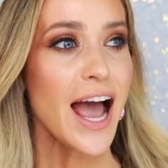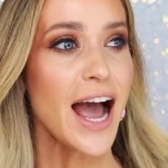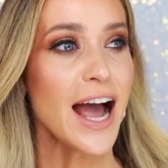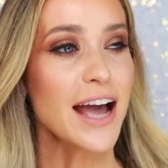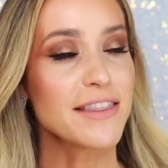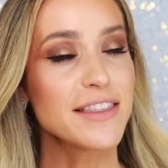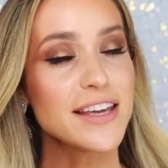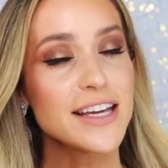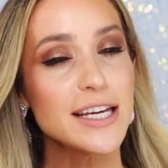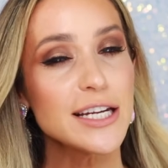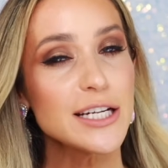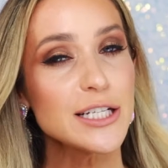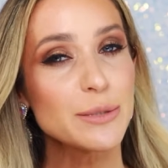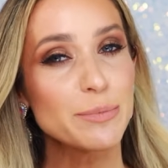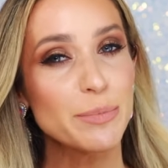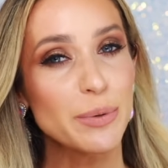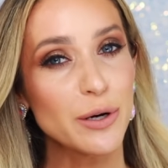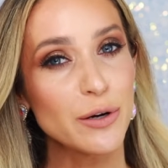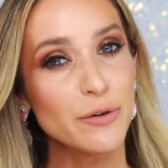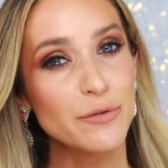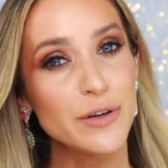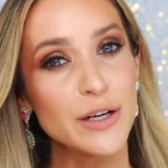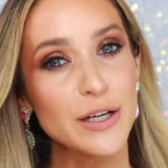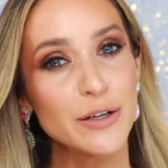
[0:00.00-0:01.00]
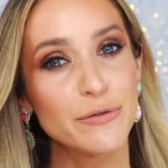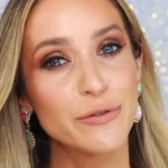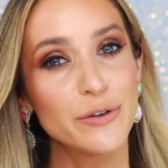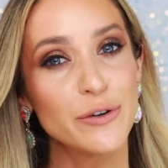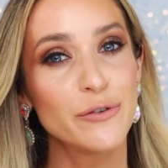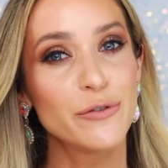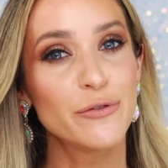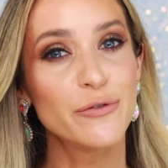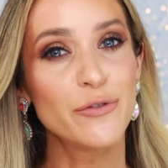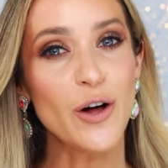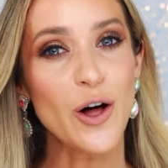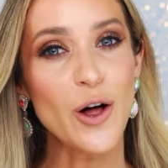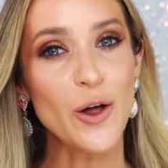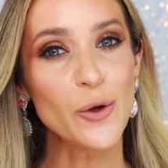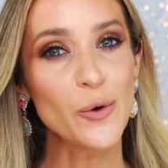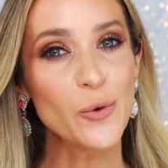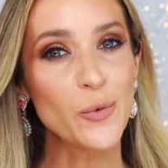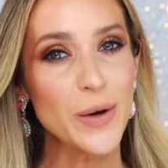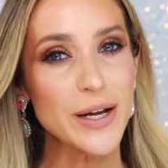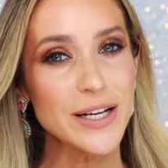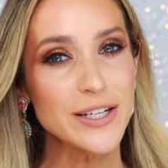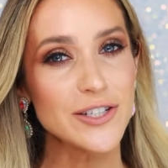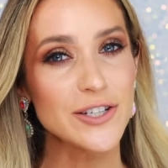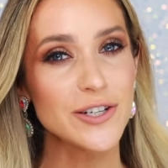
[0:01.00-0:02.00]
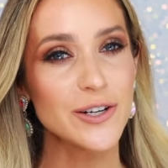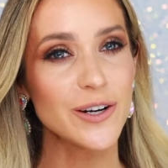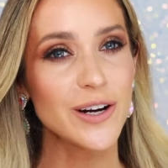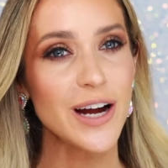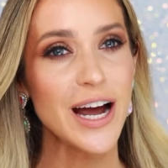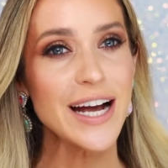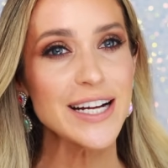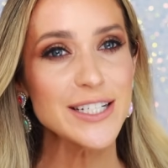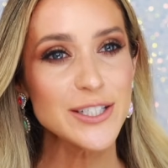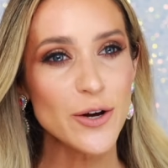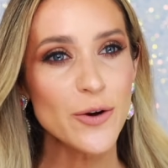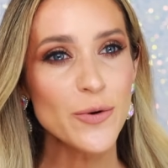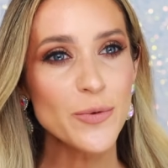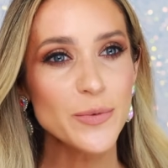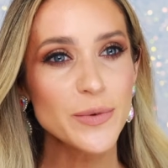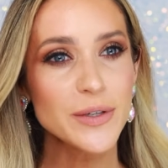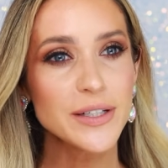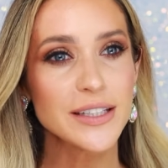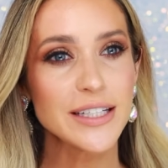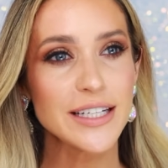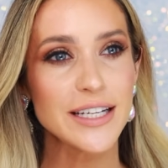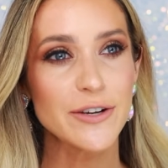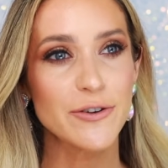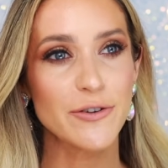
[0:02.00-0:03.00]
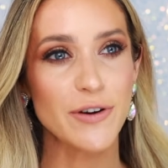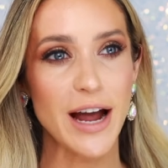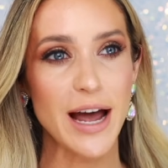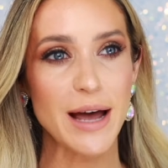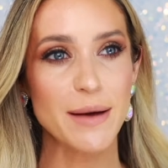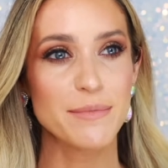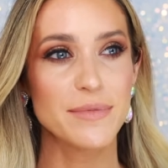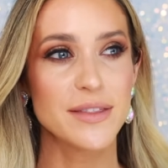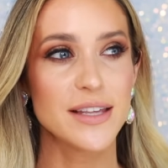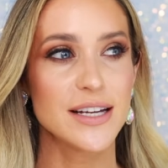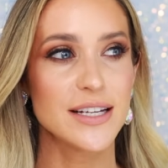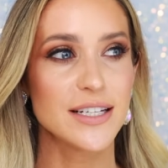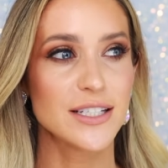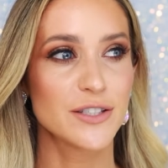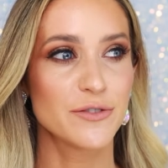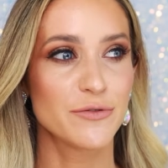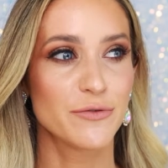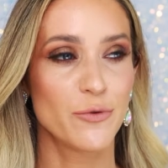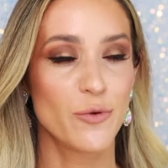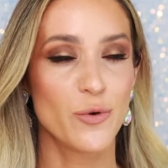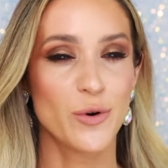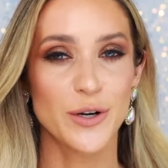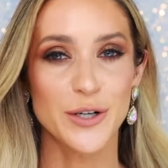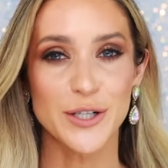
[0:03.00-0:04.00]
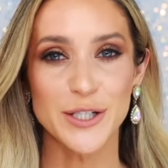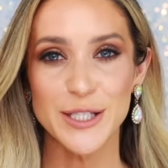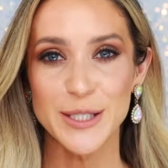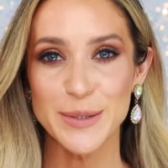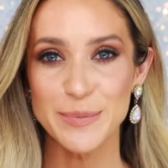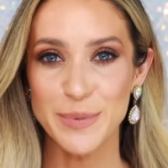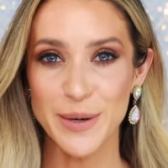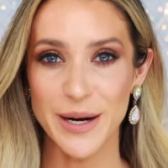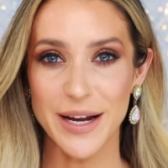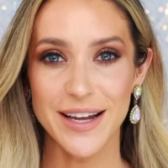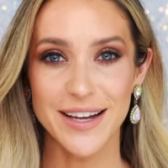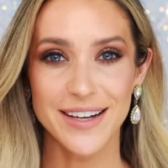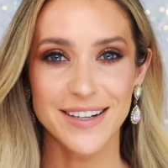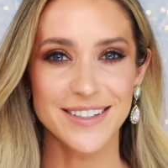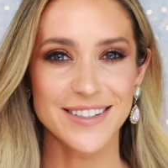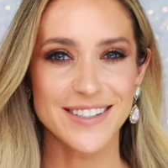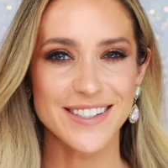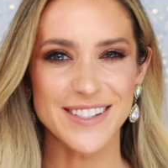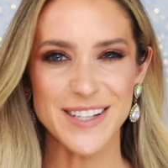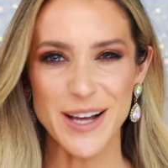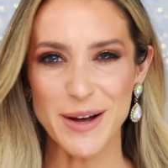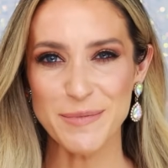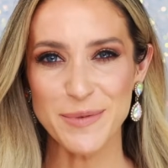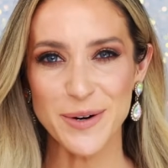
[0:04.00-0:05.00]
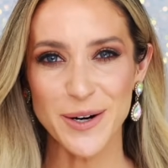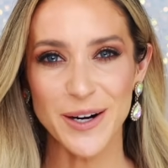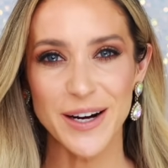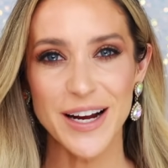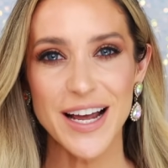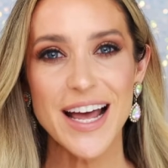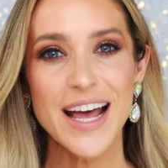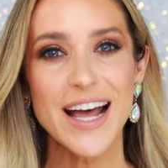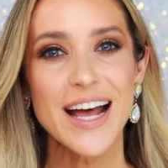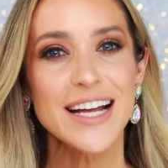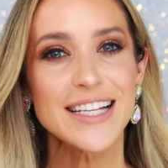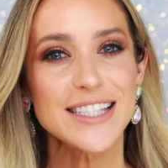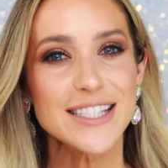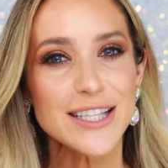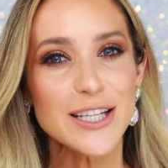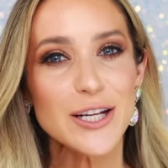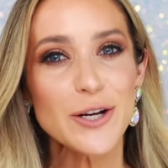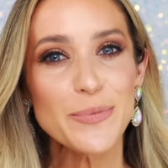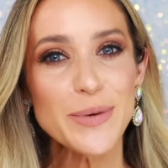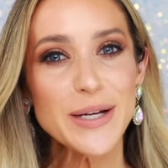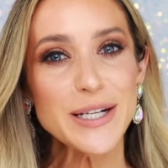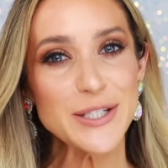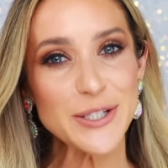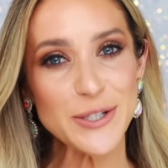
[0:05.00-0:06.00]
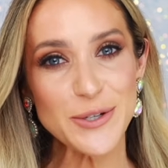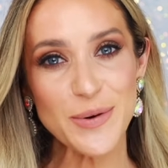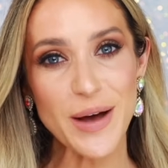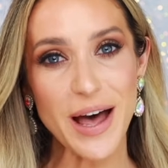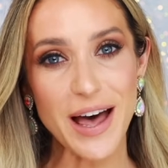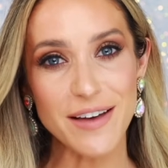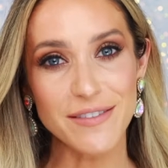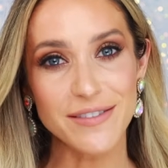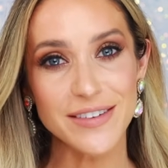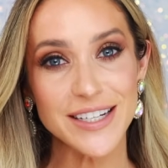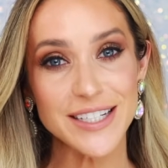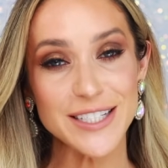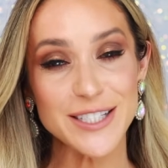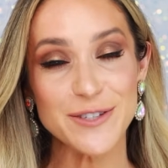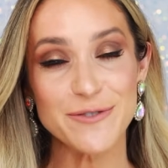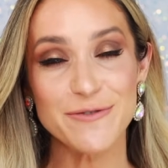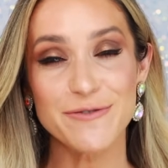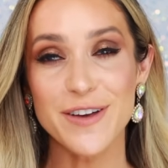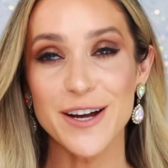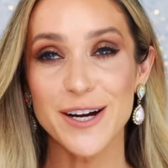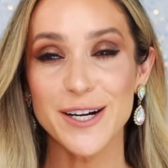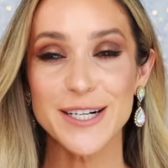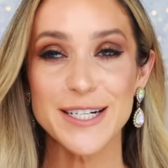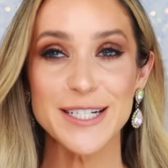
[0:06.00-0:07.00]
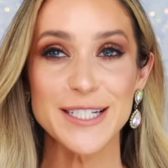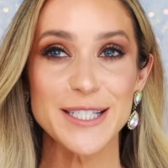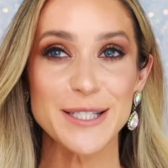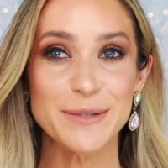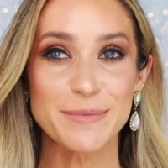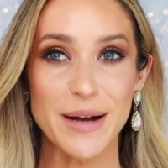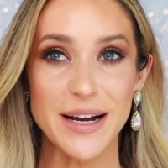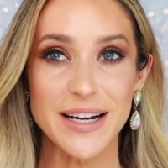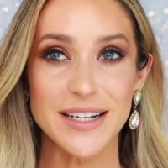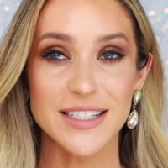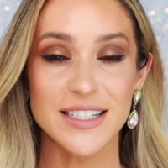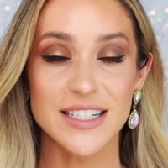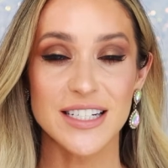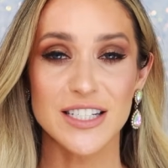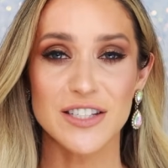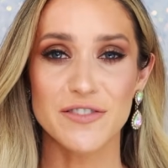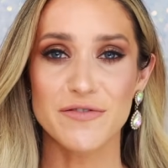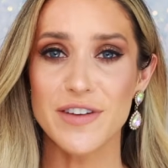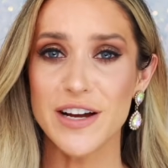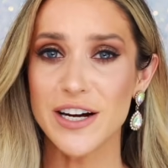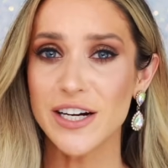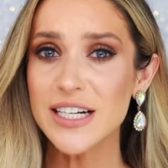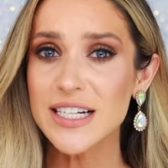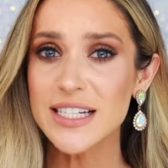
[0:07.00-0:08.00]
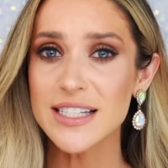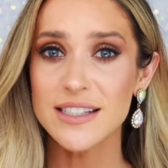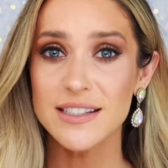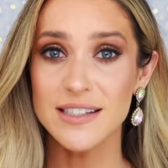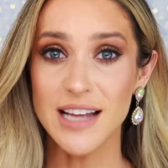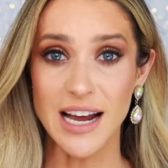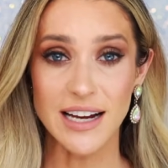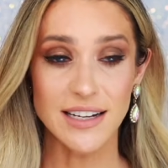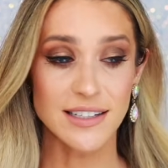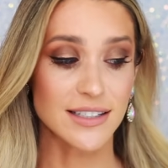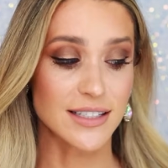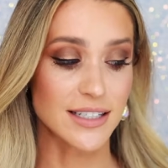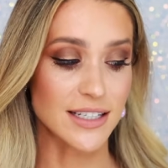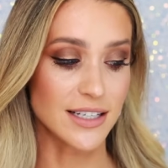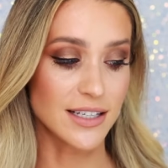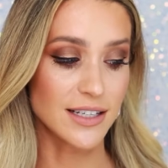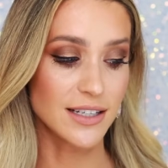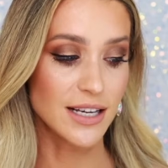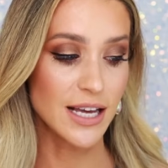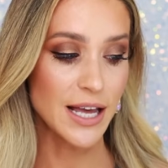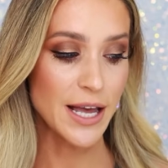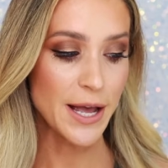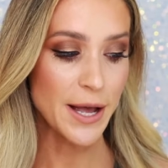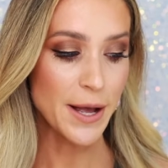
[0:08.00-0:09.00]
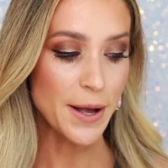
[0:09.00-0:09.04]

I think it is perfect for fall, winter. I don't really grab this for spring, summer. It's a little bit too heavy. It's very spicy. It's very sexy.